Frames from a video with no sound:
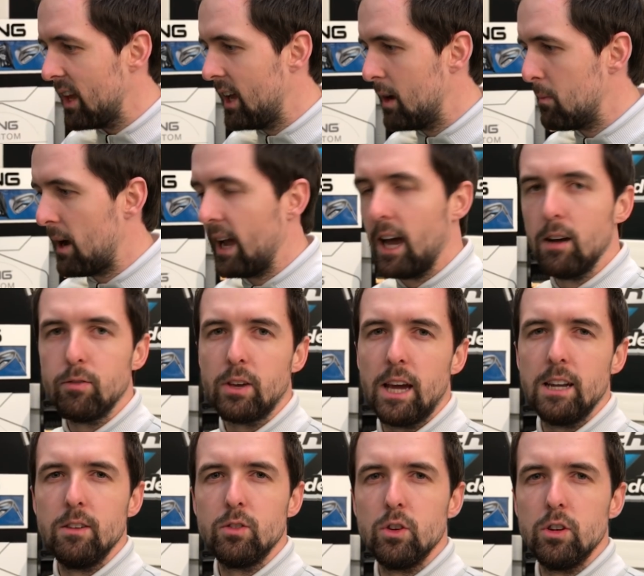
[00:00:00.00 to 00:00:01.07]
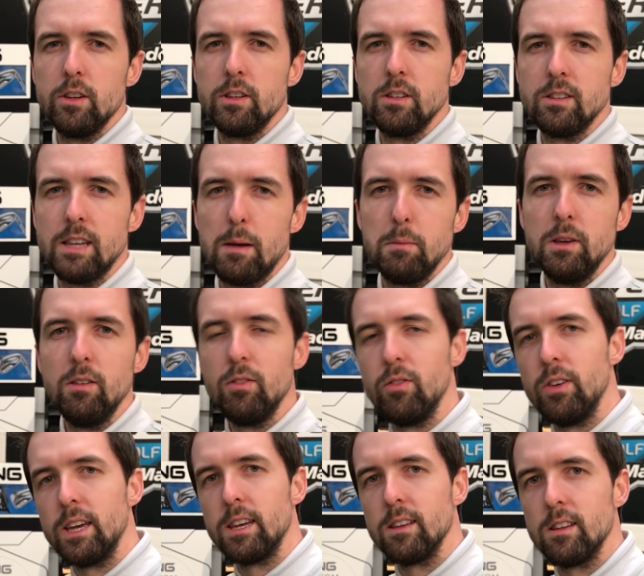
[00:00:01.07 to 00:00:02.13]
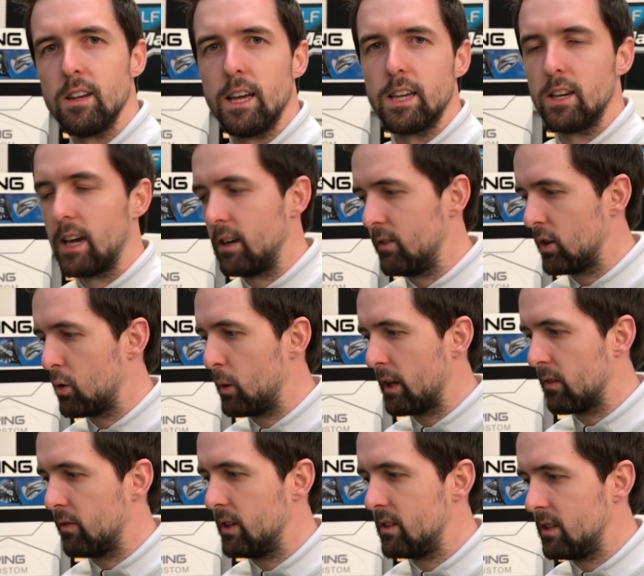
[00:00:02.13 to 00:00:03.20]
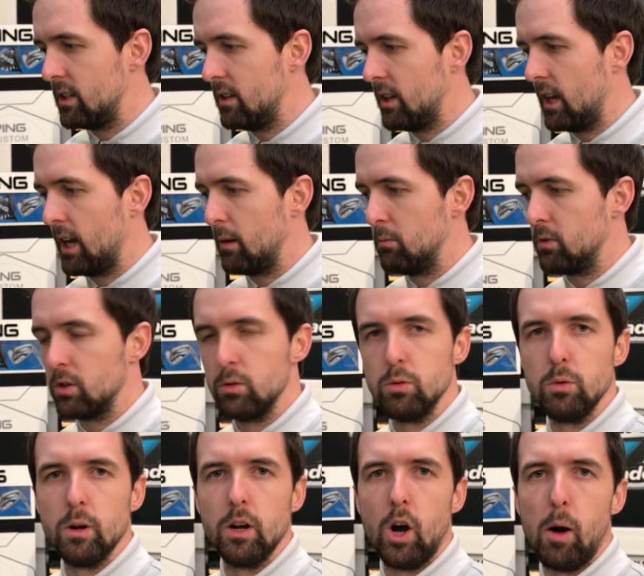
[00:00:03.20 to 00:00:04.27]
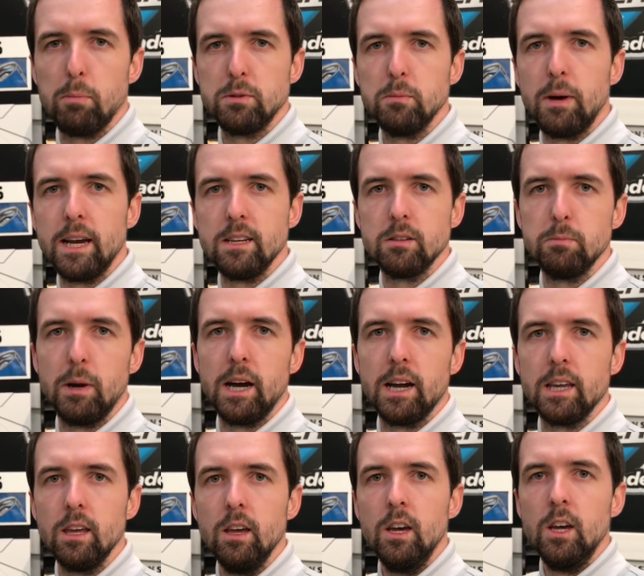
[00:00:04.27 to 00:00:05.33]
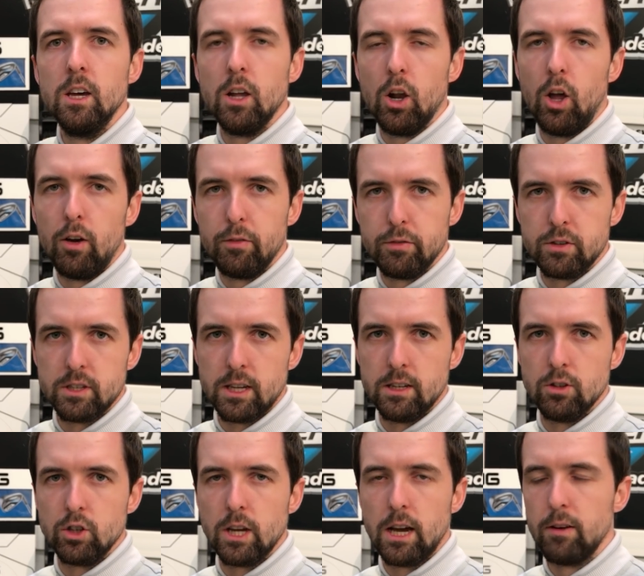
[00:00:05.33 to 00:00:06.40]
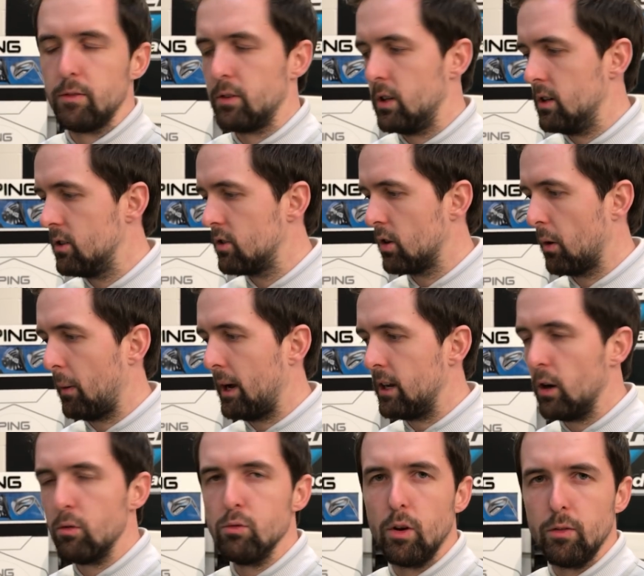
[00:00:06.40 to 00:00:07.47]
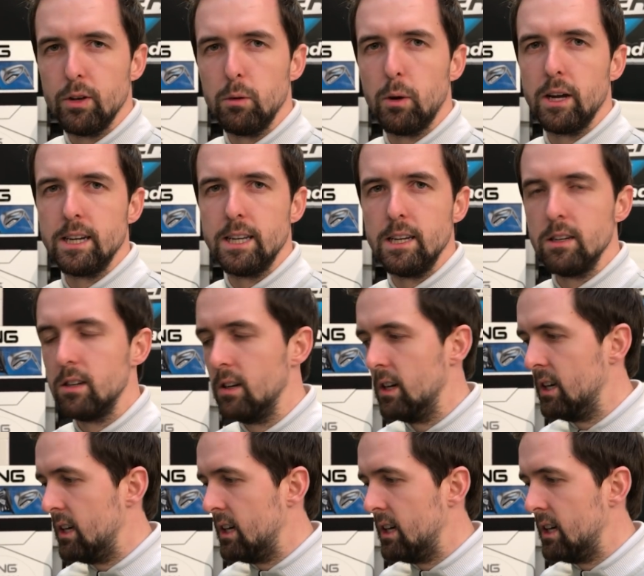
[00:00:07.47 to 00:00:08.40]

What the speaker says: I have kind of done a semi-fit, like kind of a quick fitting to optimize my loft and shaft. So I know roughly what I need.